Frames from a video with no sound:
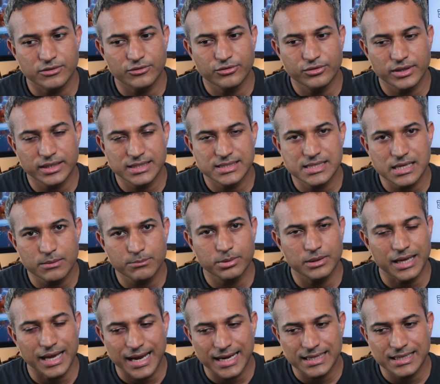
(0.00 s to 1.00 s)
For
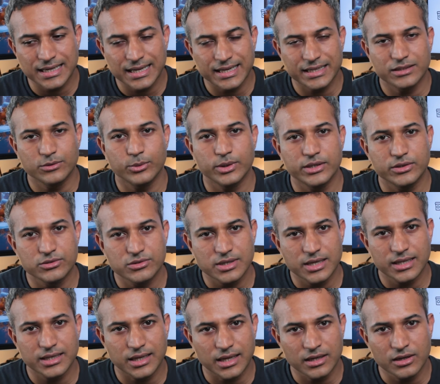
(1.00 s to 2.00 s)
example, at night when you
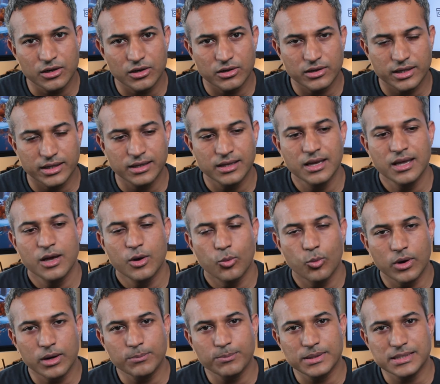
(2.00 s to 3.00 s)
try and unlock it,
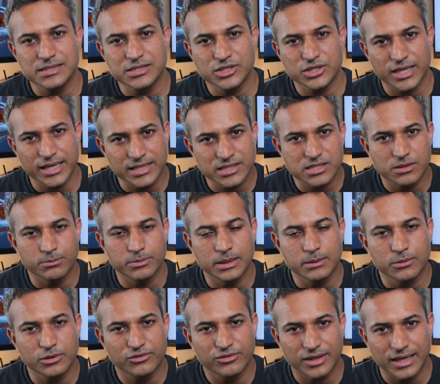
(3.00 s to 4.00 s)
OnePlus shines a
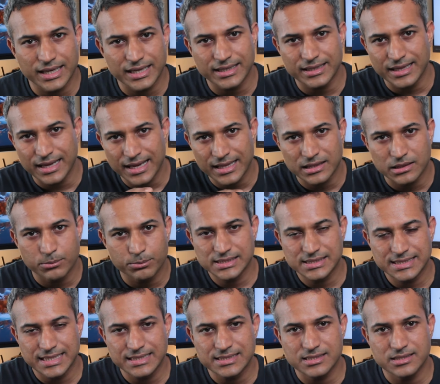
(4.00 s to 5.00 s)
beam of light over the
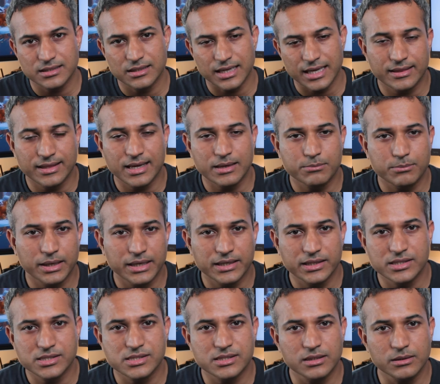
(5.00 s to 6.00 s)
sensor and that might
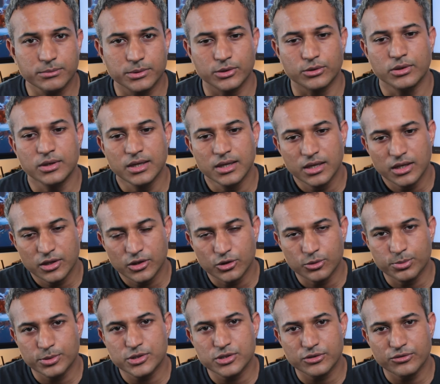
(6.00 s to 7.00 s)
disturb you.
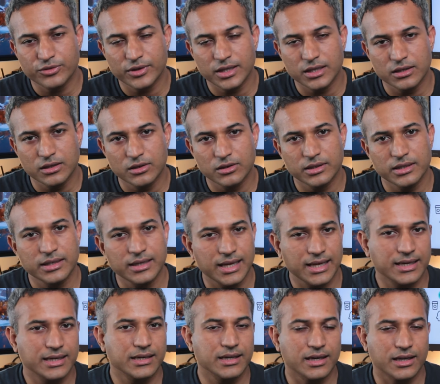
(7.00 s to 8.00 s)
You put your finger on it
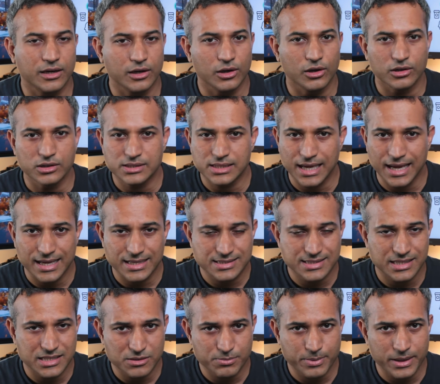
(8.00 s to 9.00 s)
and it unlocks as
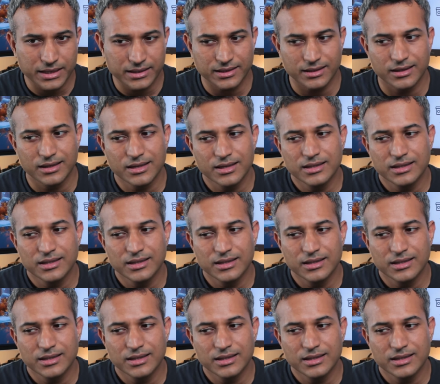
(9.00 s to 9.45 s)
expected.